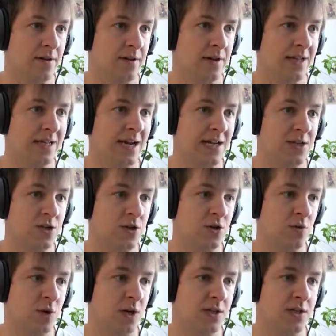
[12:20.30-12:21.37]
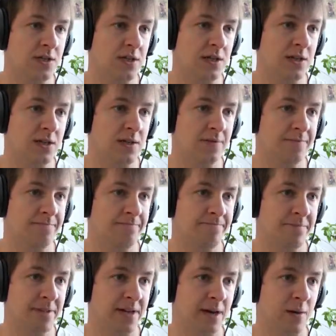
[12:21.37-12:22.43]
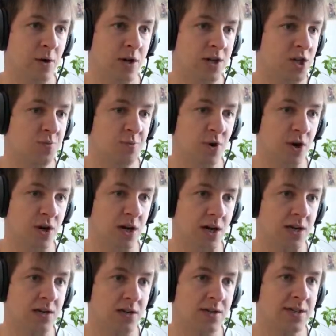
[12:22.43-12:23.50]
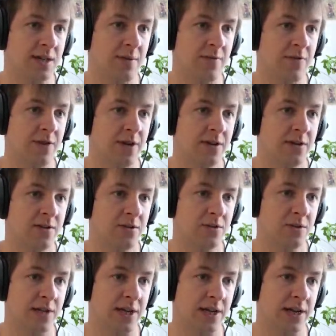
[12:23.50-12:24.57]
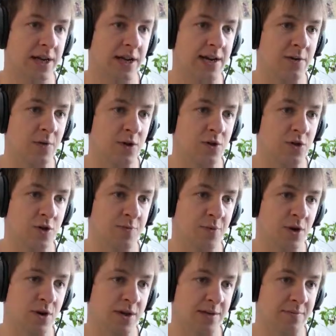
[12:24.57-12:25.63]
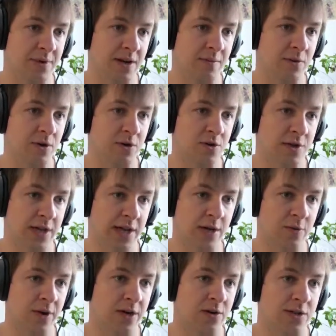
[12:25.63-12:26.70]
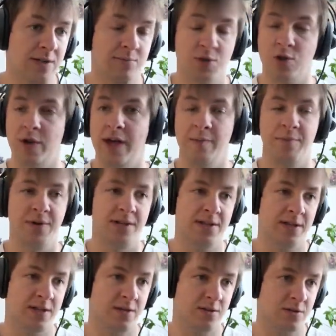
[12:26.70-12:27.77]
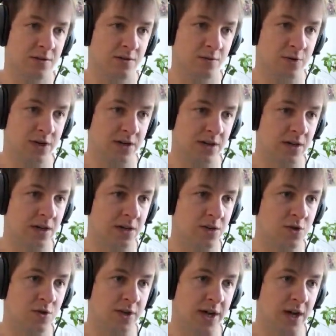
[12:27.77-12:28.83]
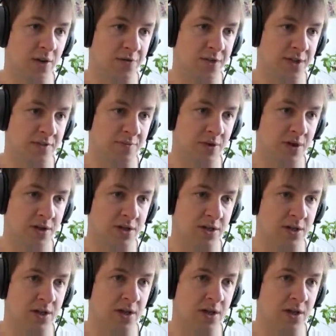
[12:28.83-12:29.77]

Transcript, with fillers: And guys, you know what? I'm gonna spoiler a little something today. I didn't want to spoil it, but I'm gonna do it anyway, because I'm so happy that uh, we took care of this boss.